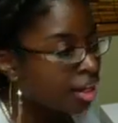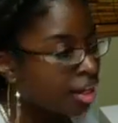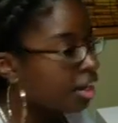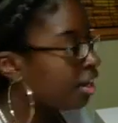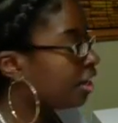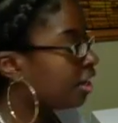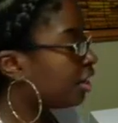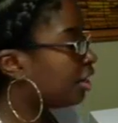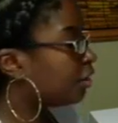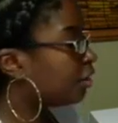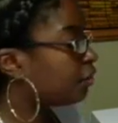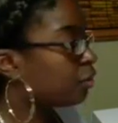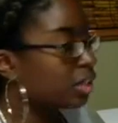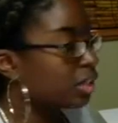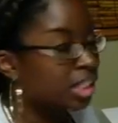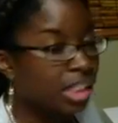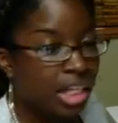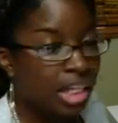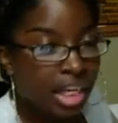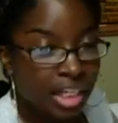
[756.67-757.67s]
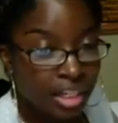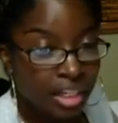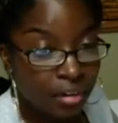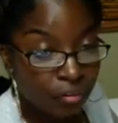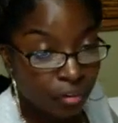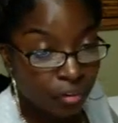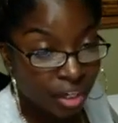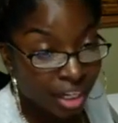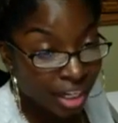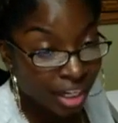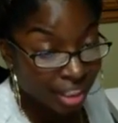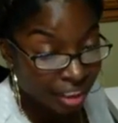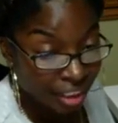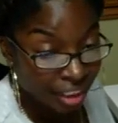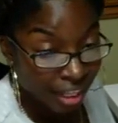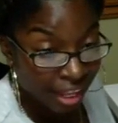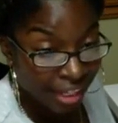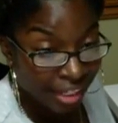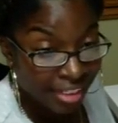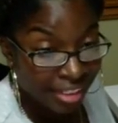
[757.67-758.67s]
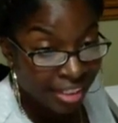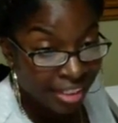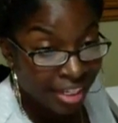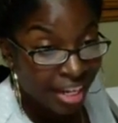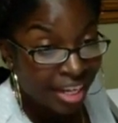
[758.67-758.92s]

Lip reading: And if you're studying for NCLEX,